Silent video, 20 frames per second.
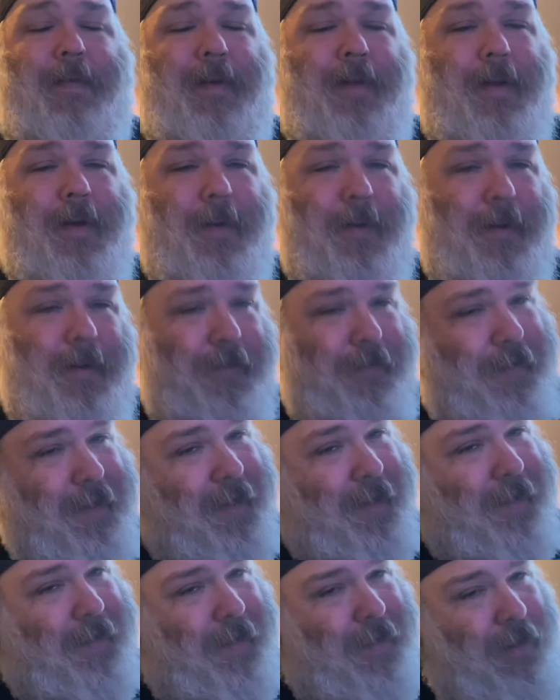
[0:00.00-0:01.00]
and daughter
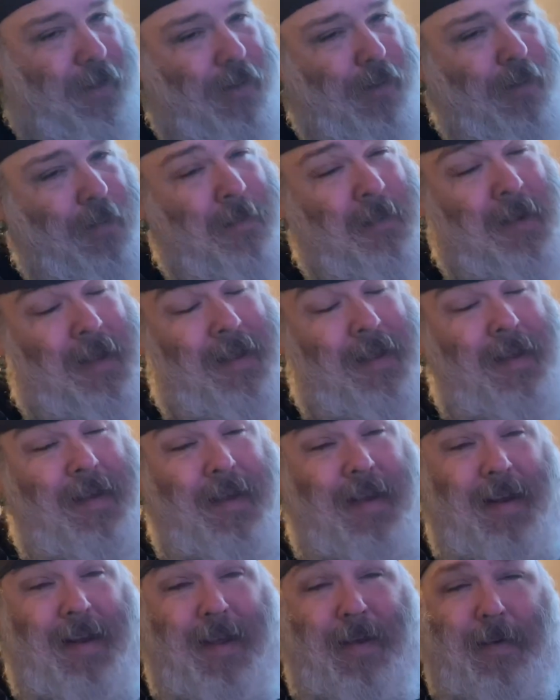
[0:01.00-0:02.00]
stayed at home,
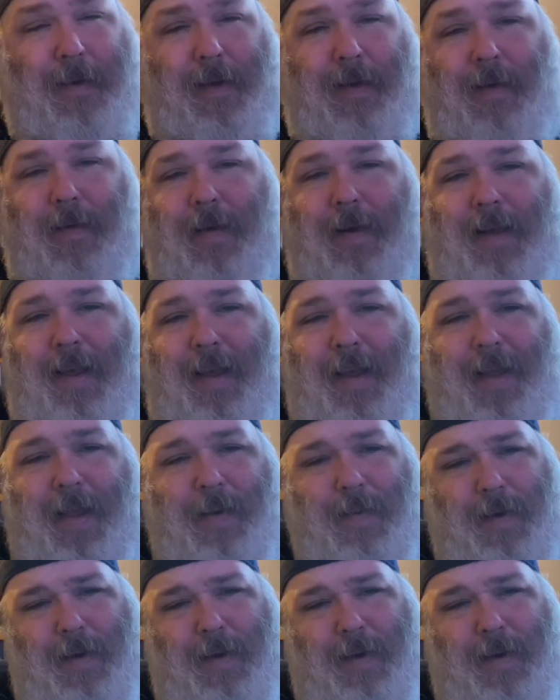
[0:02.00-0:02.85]
and they were going, hey, we're